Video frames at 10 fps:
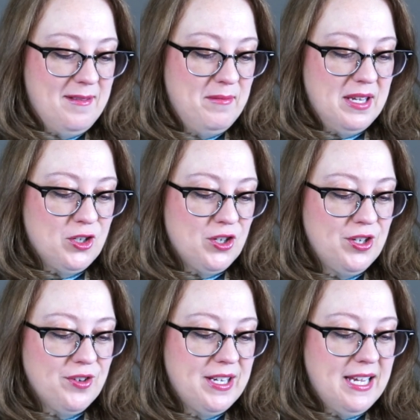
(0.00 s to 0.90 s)
Make sure
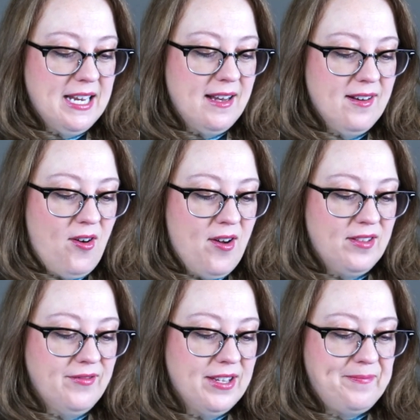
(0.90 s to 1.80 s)
you're getting all
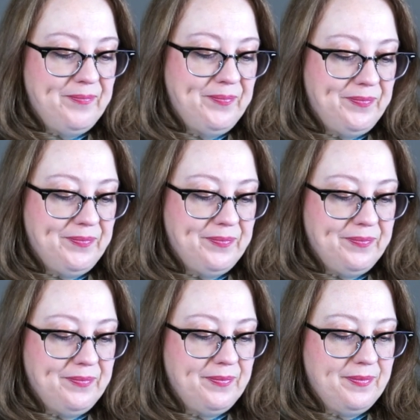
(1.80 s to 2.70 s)
of it.
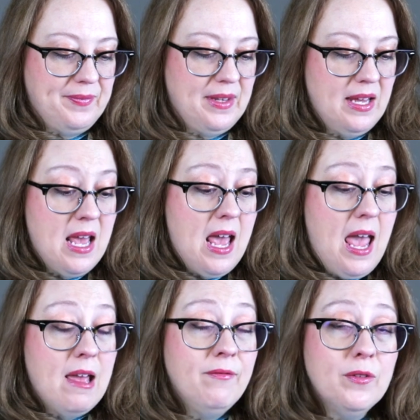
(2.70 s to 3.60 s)

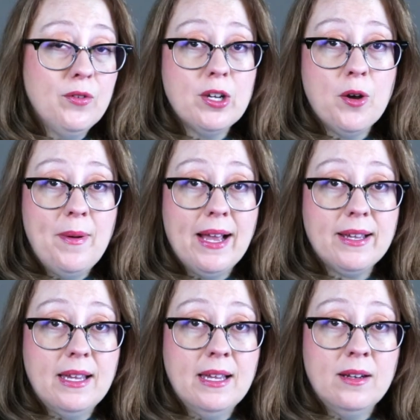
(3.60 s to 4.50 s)
And feel free to go
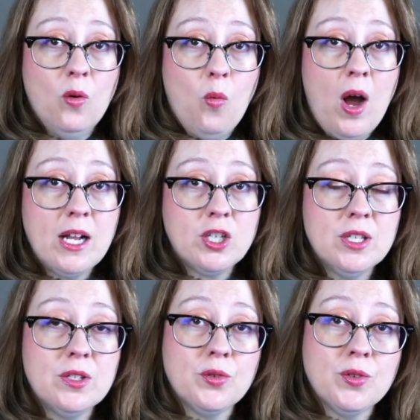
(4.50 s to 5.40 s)
back and watch
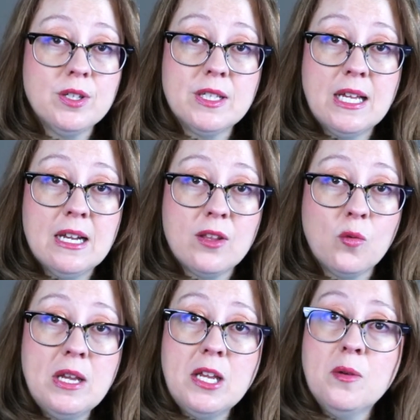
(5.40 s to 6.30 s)
this towards the end of the
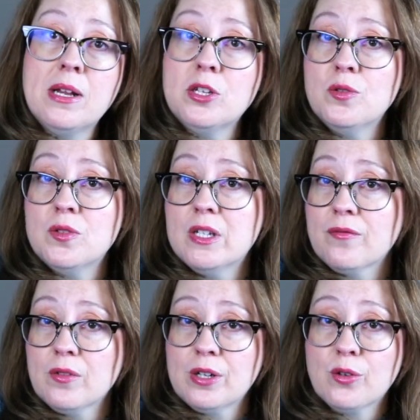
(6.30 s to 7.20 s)
week. You might choose
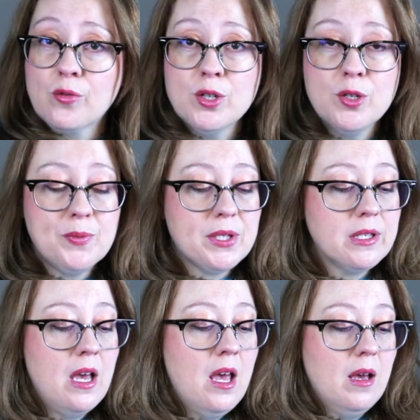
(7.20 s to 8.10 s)
different groups,
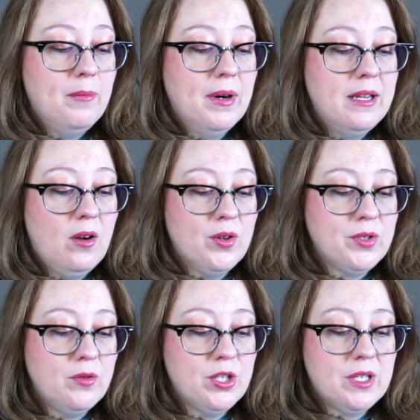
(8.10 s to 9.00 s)
but
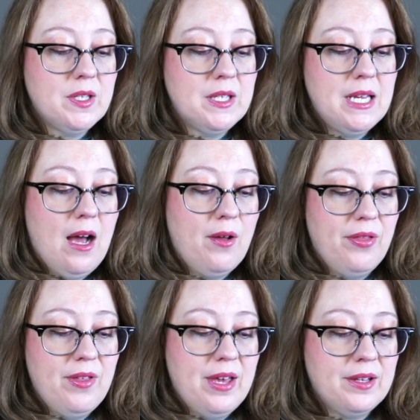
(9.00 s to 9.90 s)
also just to see how
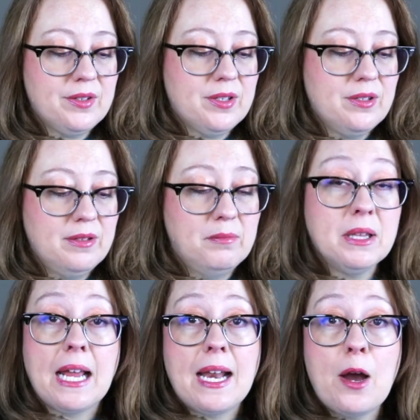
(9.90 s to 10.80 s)
things
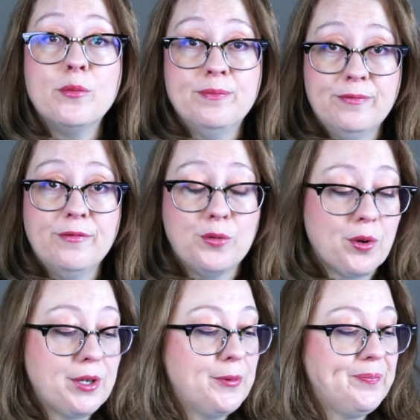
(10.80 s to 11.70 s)
played out for
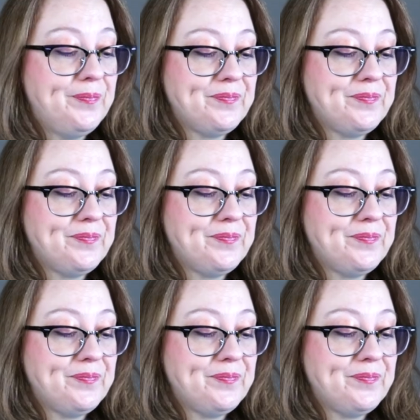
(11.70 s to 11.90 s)
you.